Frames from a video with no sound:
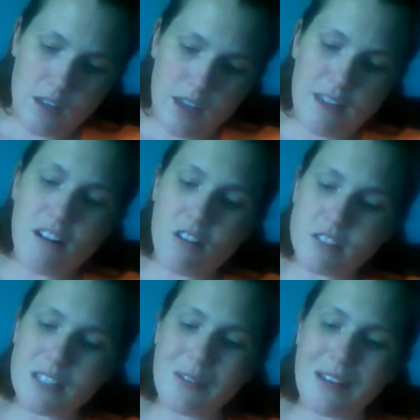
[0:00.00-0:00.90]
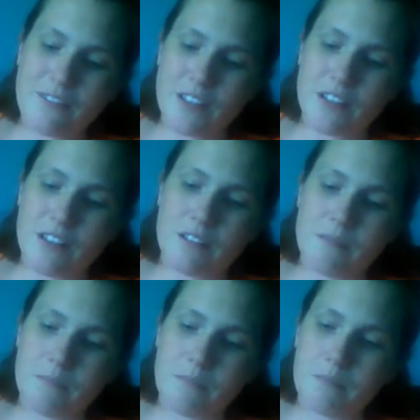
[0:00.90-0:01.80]
And also I
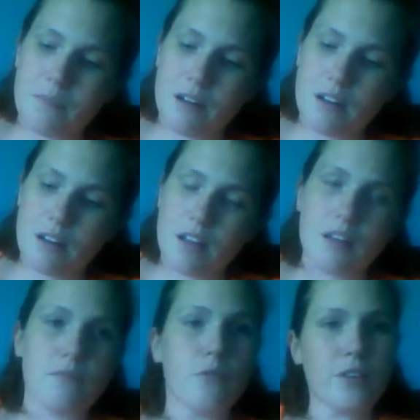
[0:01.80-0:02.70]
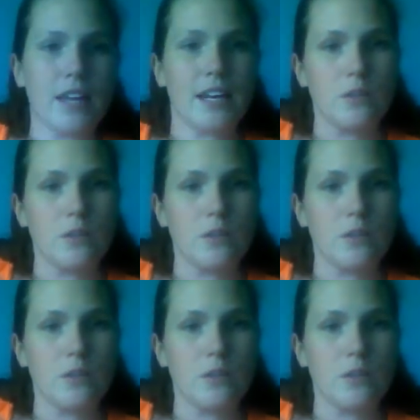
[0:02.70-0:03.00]
feel that